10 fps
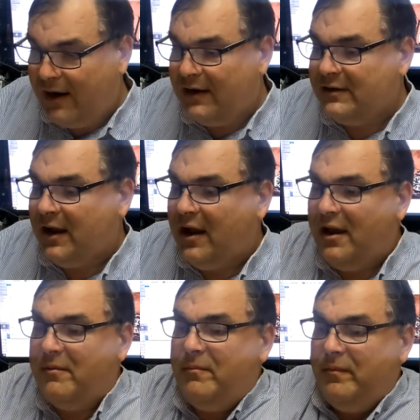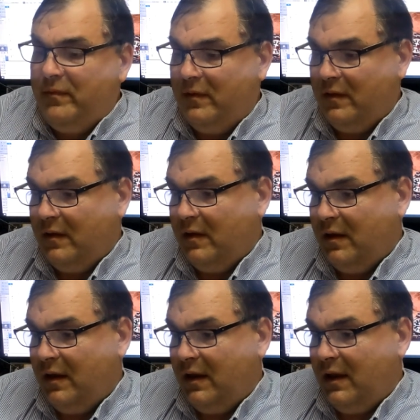at a time
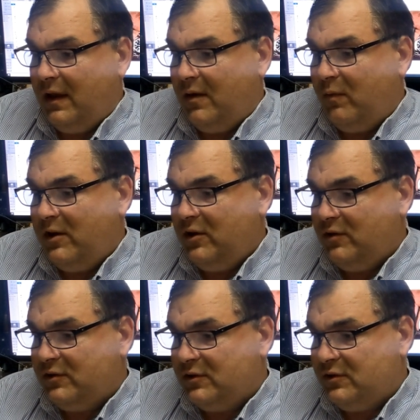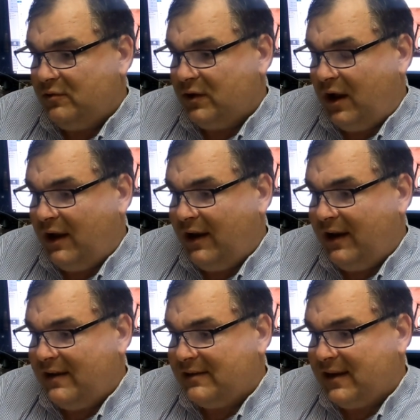when you could still kind of
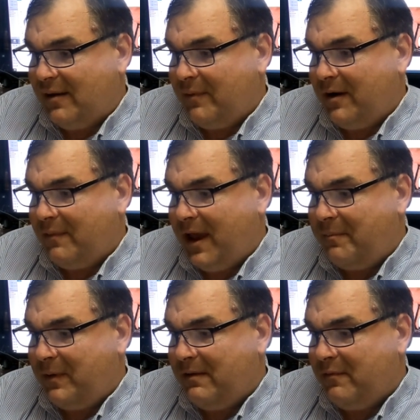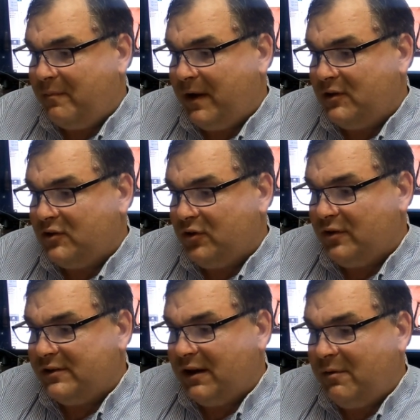get a sub, and I'm happy with my
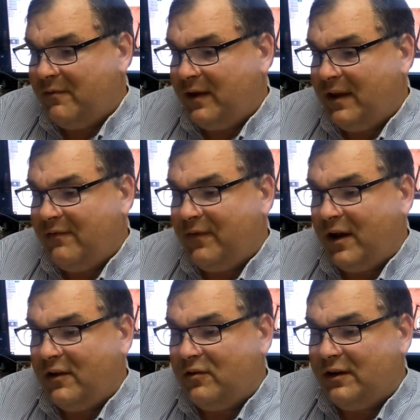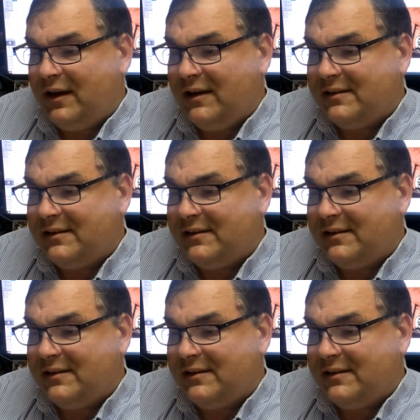choice. However, if I could get a